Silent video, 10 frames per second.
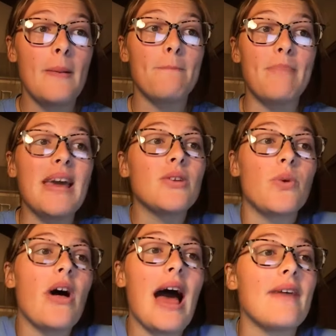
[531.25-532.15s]
Band
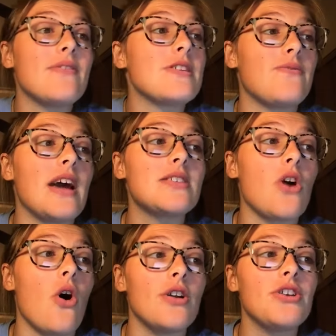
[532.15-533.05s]
will have an effect
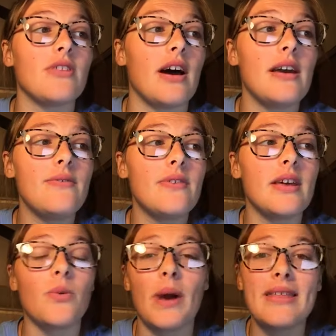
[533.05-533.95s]
on your life in
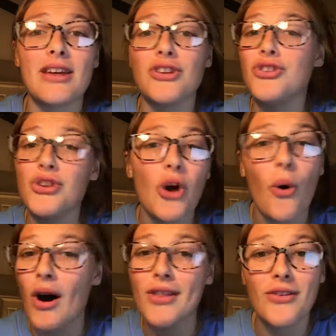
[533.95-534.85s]
a way that no
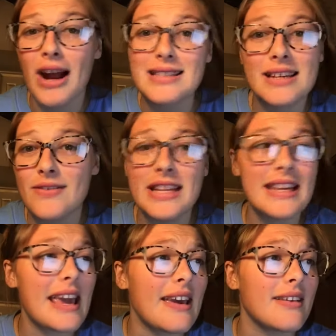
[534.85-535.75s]
other activity
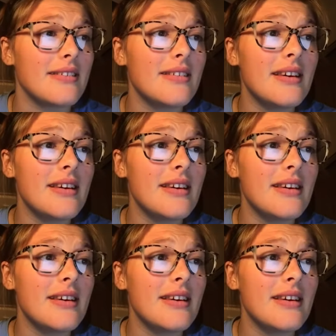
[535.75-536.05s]
can.